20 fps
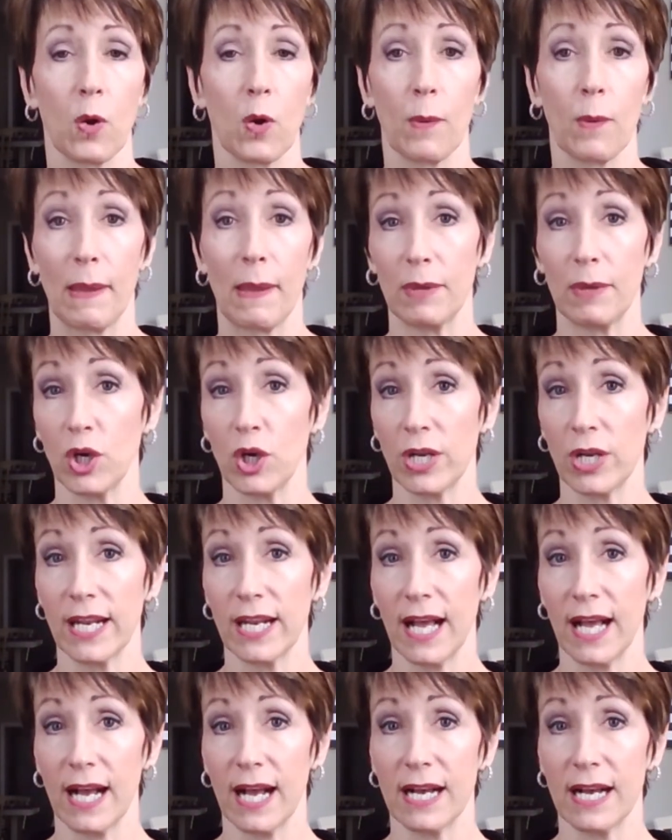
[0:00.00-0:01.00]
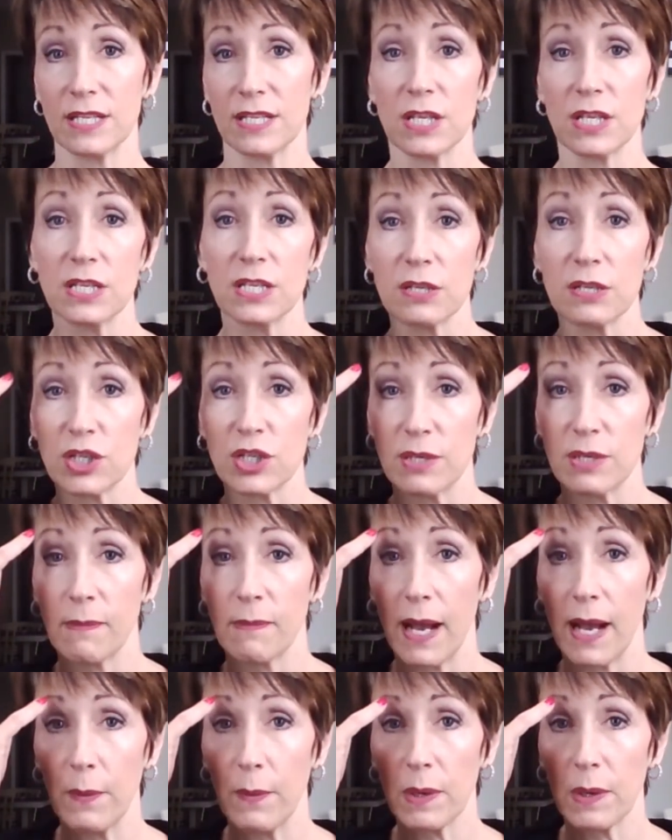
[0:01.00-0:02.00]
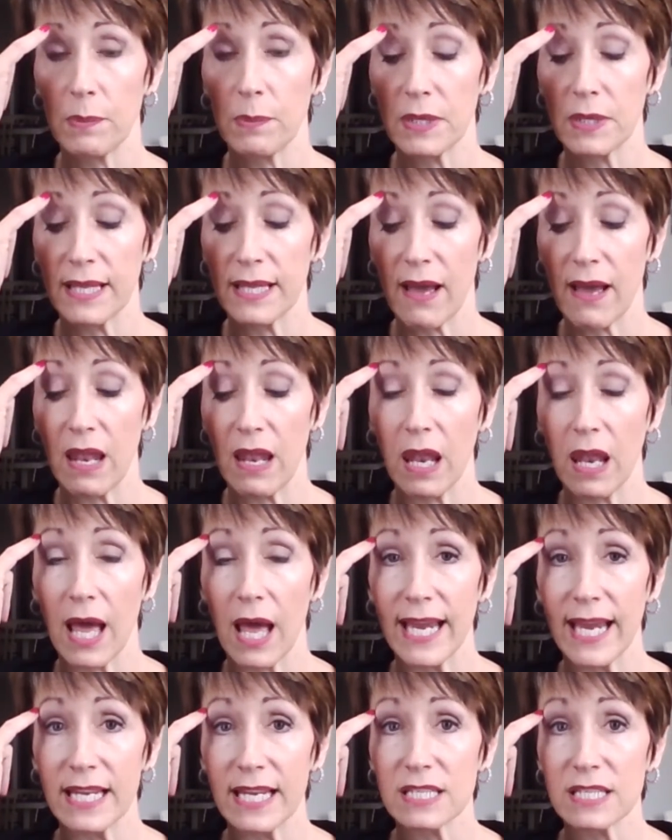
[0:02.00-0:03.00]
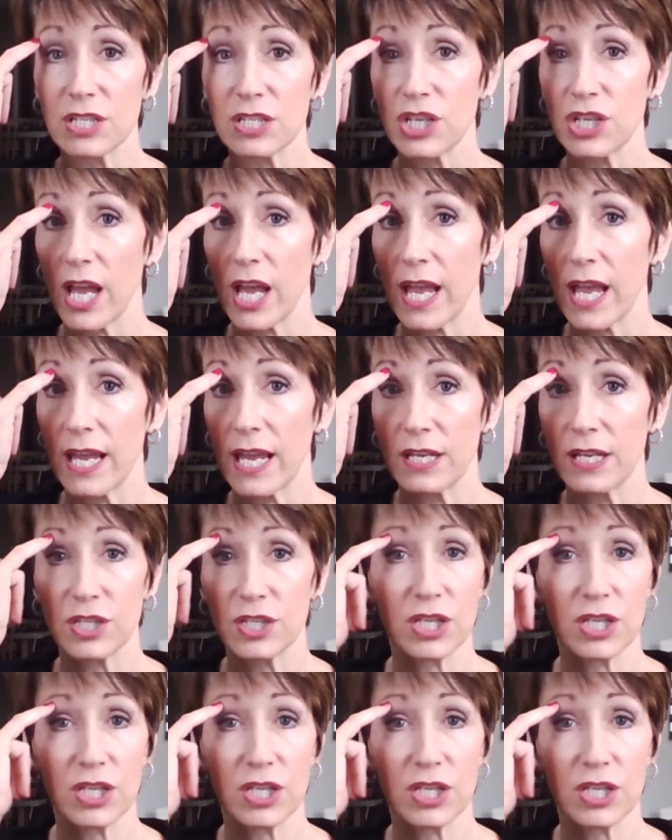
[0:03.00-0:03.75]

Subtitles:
maybe hooded eyes, she might want to put that lightest shade